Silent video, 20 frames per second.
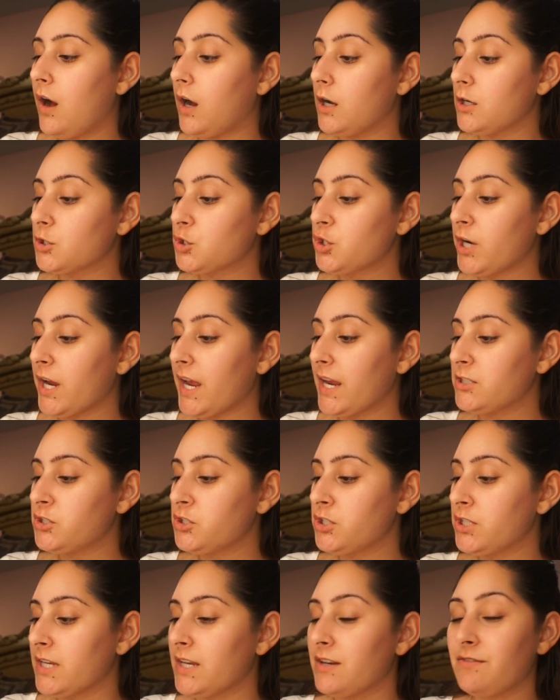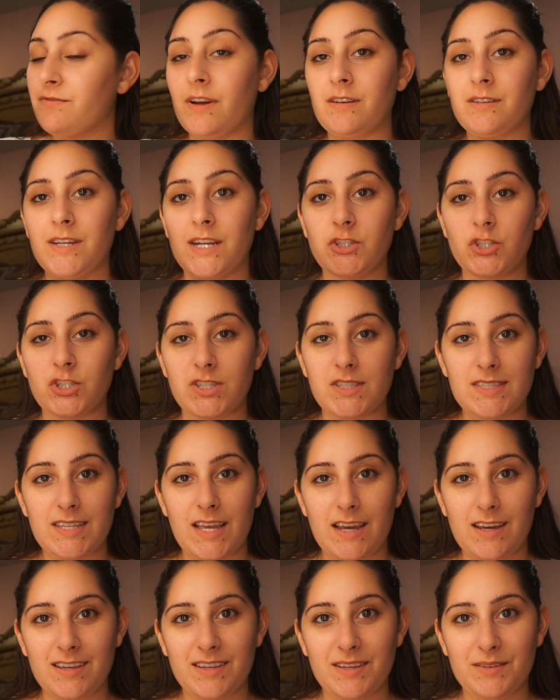Ultra HD Foundation
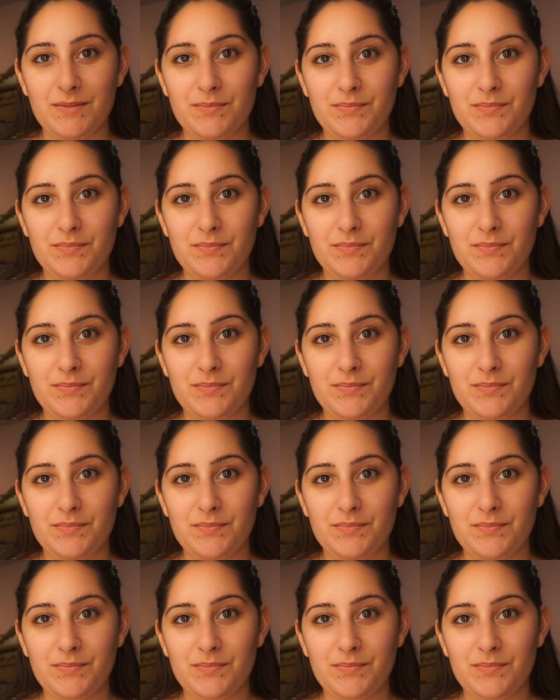Stick.